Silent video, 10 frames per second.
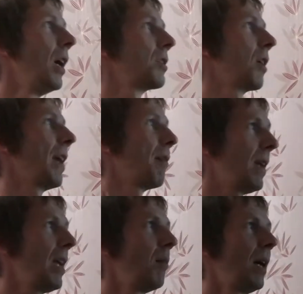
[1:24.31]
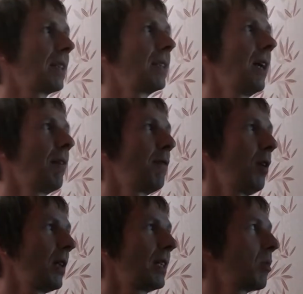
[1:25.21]
So they've earmarked a
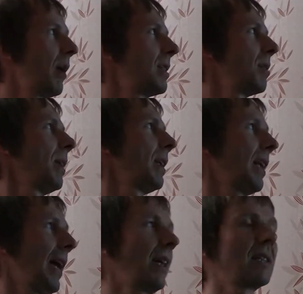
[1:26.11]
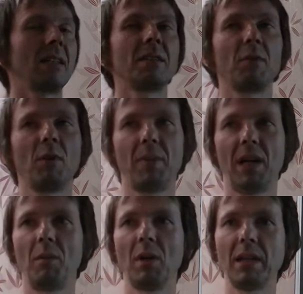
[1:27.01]
further 20 million hectares for
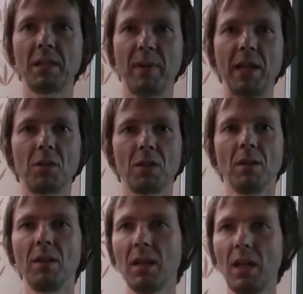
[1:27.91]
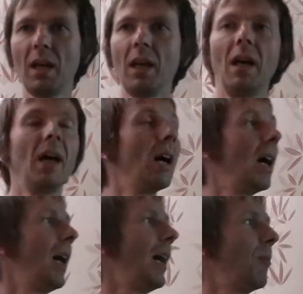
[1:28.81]
palm oil expansion.
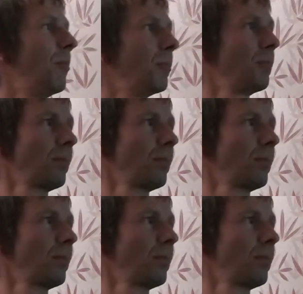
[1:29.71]
And